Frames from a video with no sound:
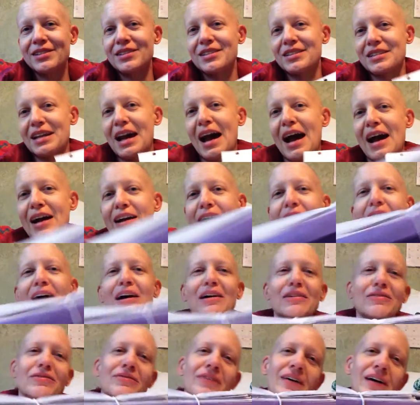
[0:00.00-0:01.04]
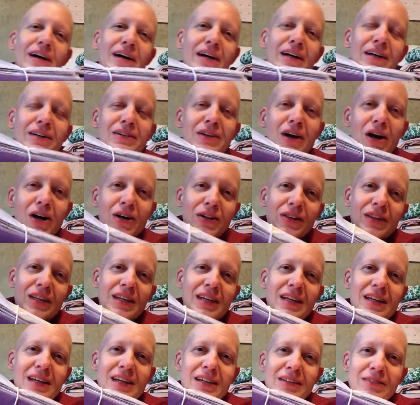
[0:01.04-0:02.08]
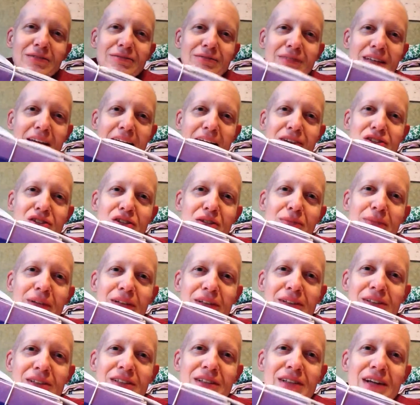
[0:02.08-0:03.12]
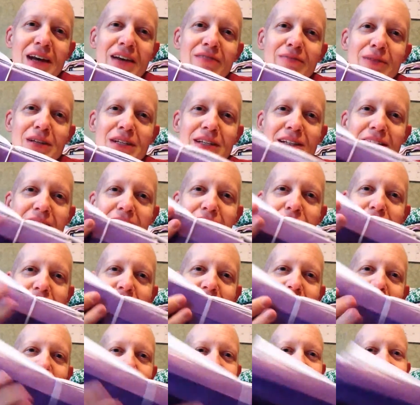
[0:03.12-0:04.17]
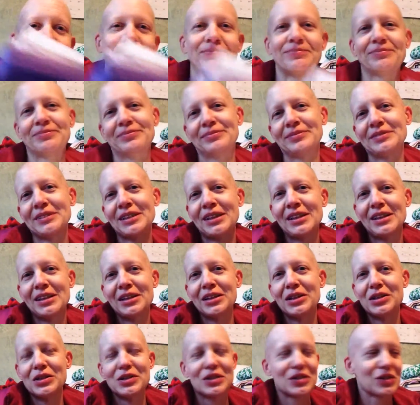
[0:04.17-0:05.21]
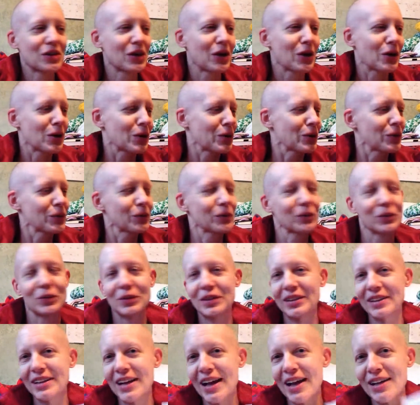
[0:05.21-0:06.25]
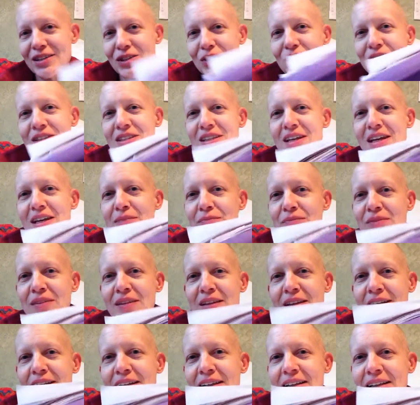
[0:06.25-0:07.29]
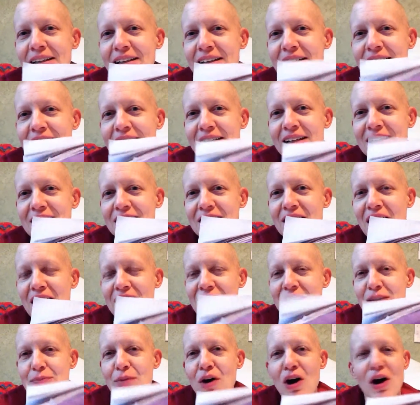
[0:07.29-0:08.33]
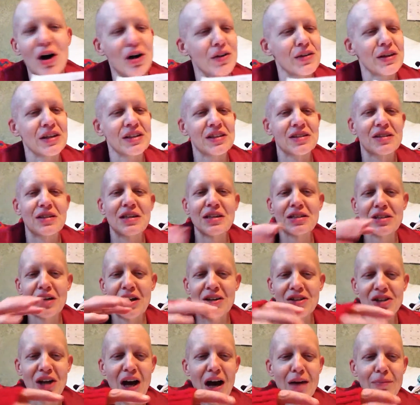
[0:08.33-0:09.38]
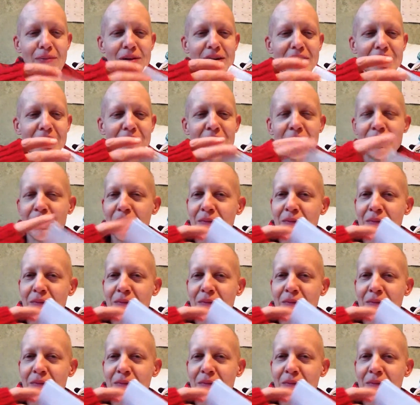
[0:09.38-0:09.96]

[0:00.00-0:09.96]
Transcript: stack of all the cancer bills that I've been dealing with. So, as you can see, it's not small. This on top here,